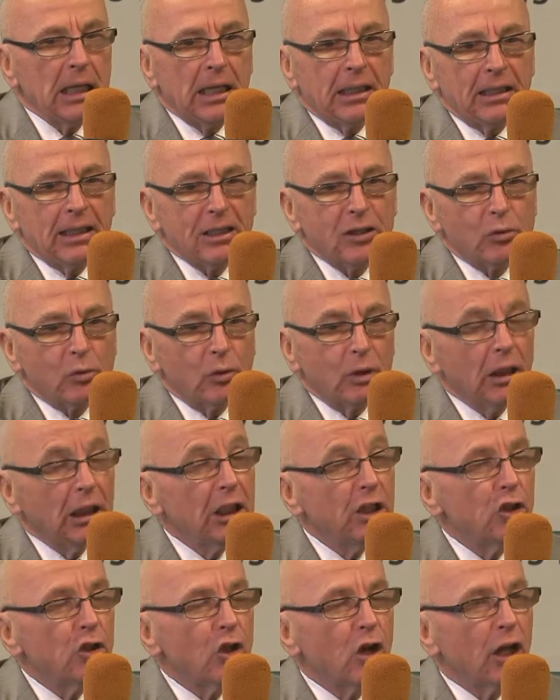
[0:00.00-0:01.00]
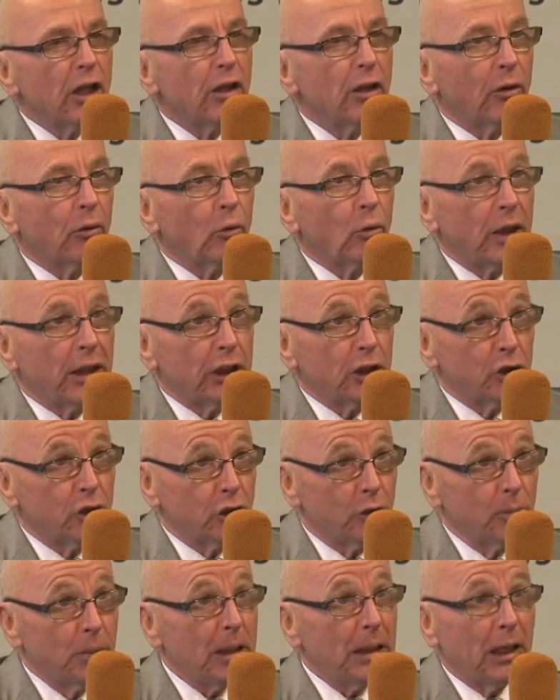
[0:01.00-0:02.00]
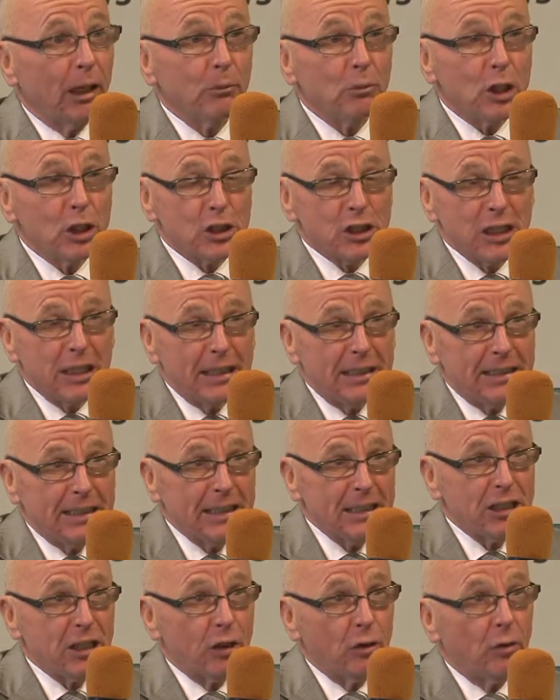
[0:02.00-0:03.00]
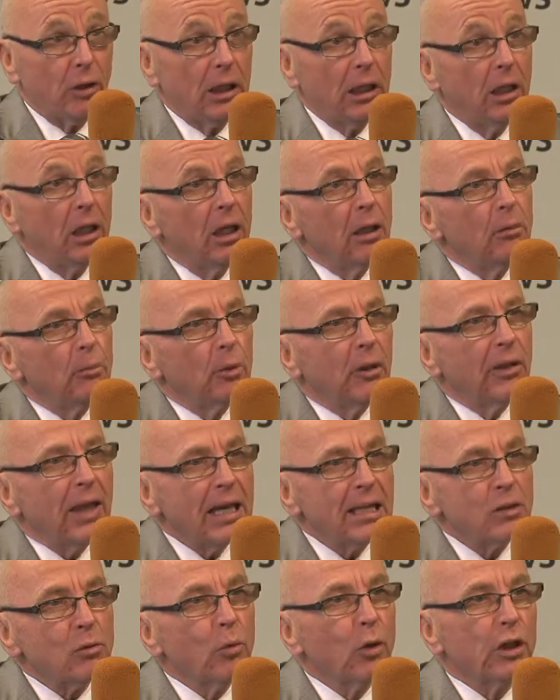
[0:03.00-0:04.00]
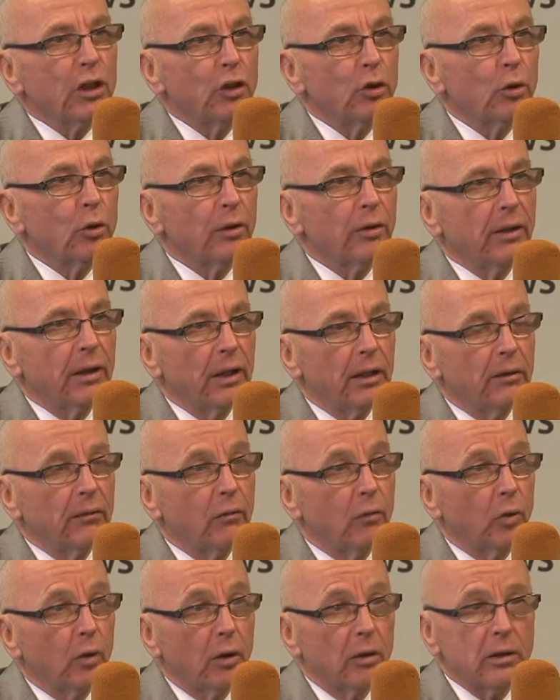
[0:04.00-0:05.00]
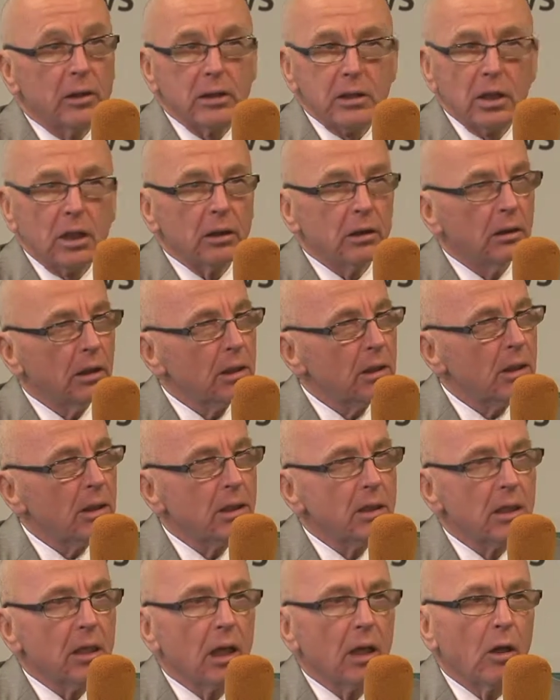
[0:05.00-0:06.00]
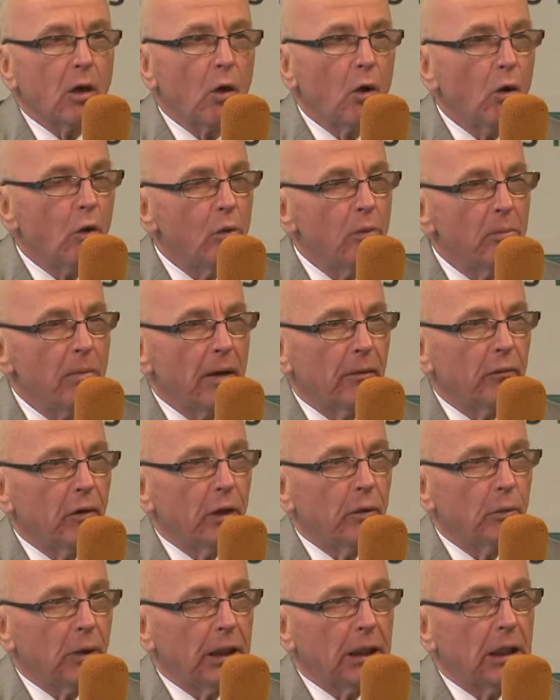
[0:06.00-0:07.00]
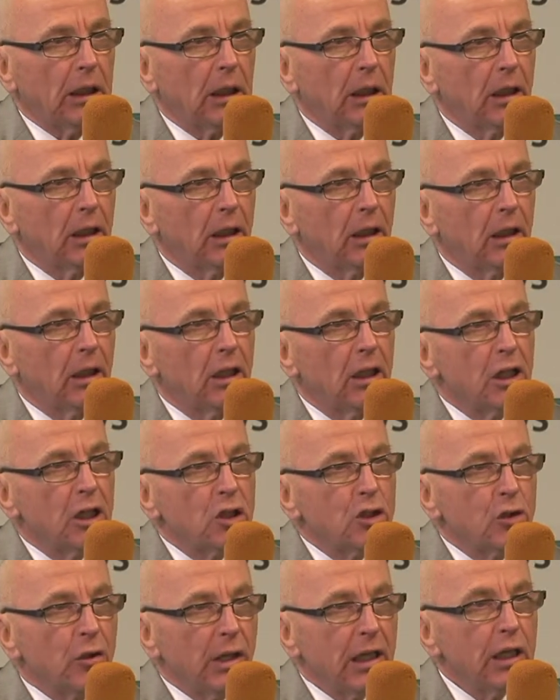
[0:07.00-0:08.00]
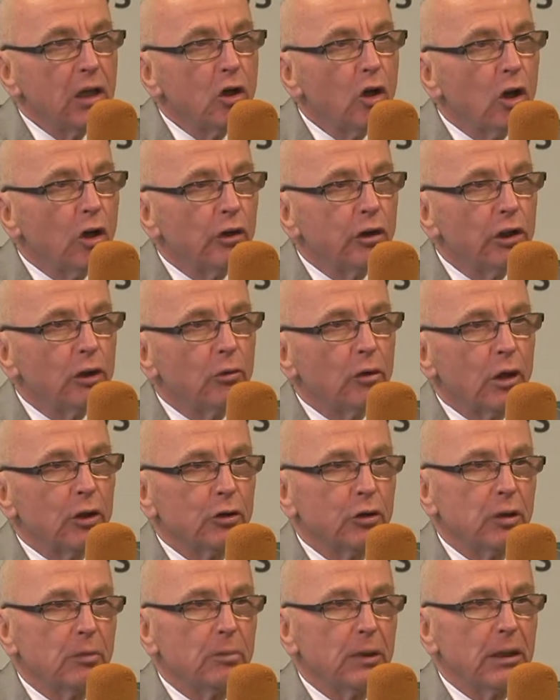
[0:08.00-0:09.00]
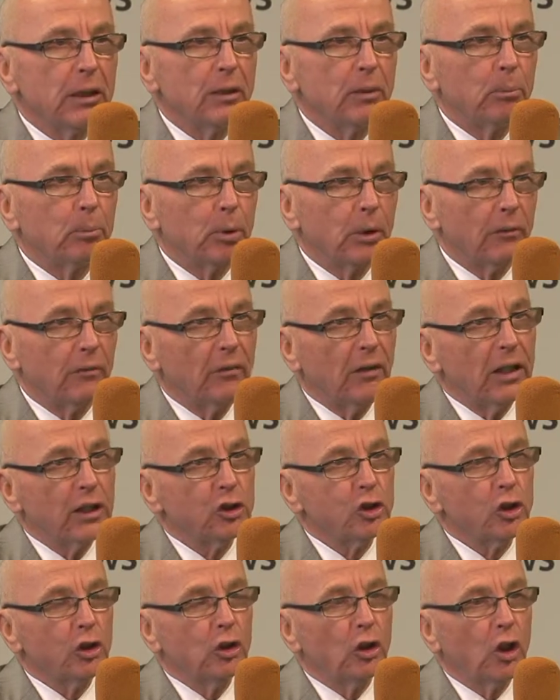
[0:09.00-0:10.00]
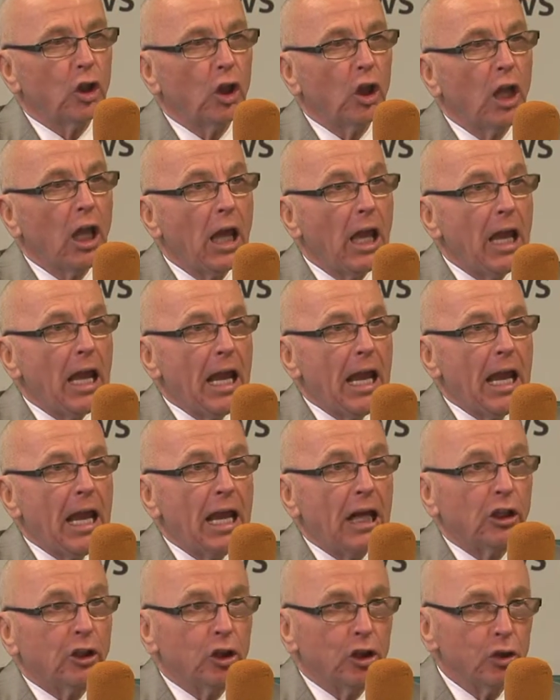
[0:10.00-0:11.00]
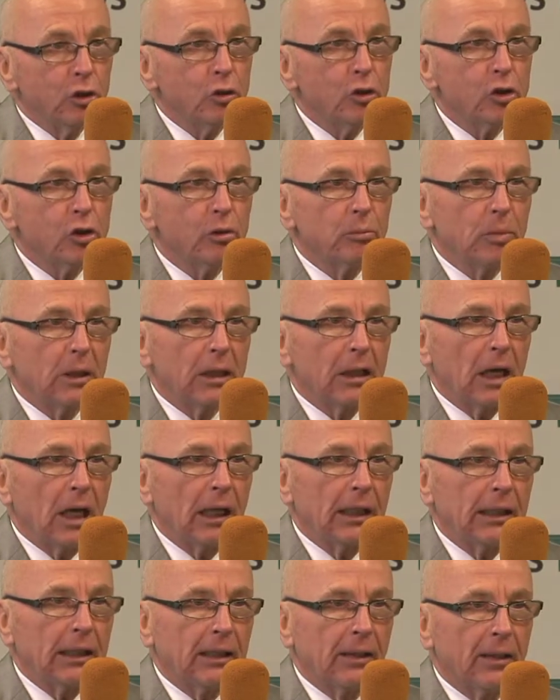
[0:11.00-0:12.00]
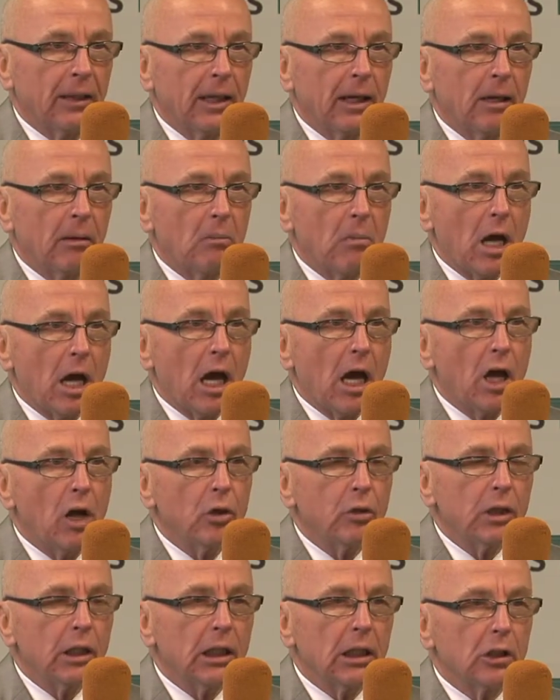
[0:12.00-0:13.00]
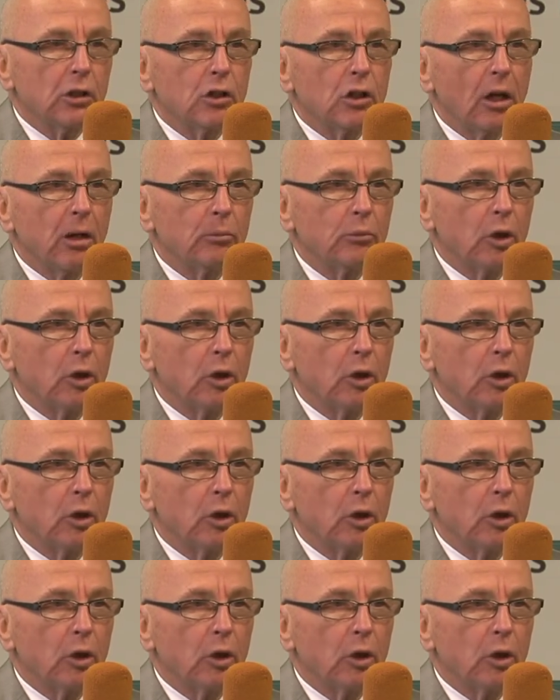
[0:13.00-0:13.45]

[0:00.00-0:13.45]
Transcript: That's really not the way it should be. I'm not saying disagree, but that's what you're there for. The seller doesn't sell a home every week. So they call you out to be the professional, and you should be guiding them how to get top